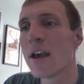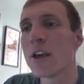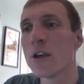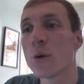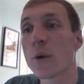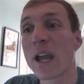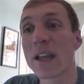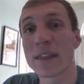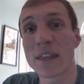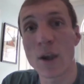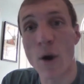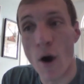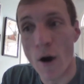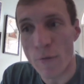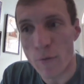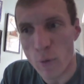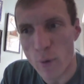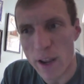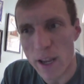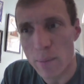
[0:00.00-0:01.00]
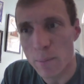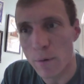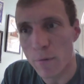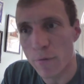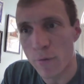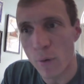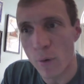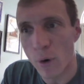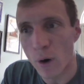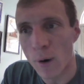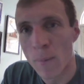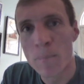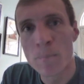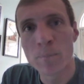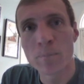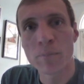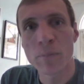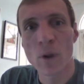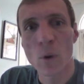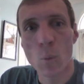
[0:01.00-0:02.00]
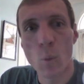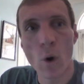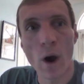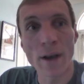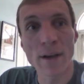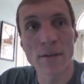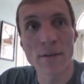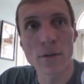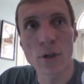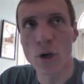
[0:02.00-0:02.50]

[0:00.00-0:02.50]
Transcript: You get the off week before what